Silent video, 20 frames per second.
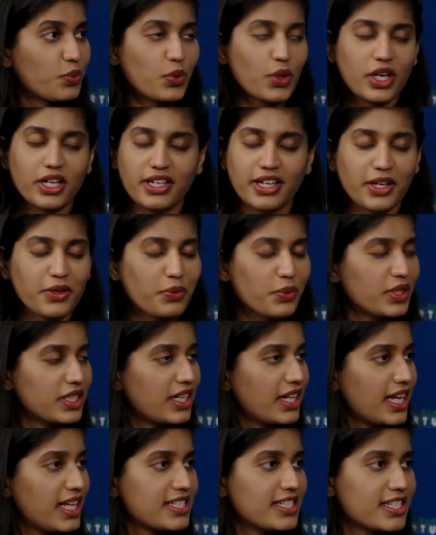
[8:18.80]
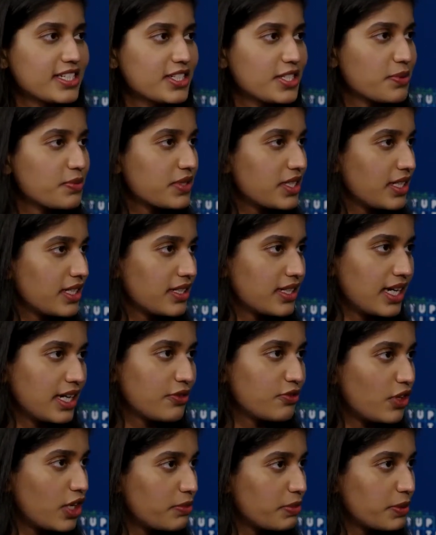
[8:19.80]
Working with our health systems and
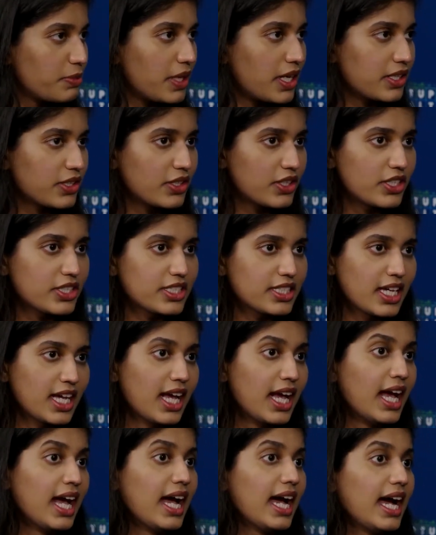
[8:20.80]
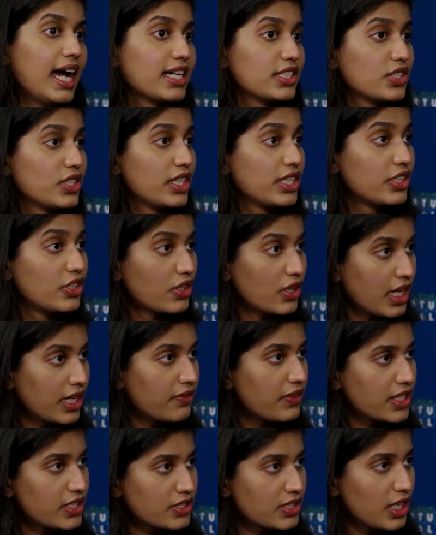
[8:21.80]
pharma partners, actually
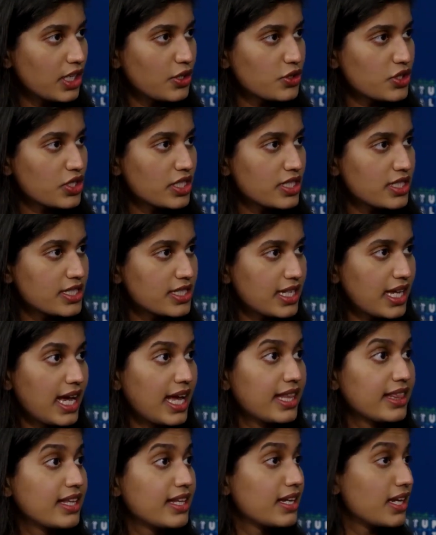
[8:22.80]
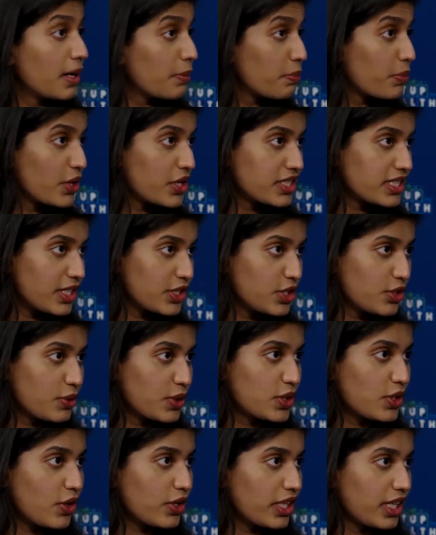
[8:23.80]
deriving solutions and the numbers that you were
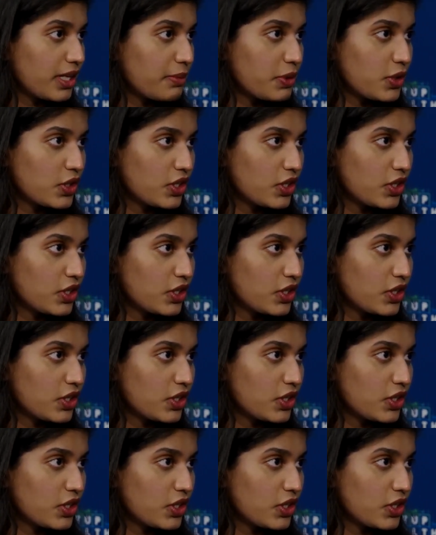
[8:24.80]
talking about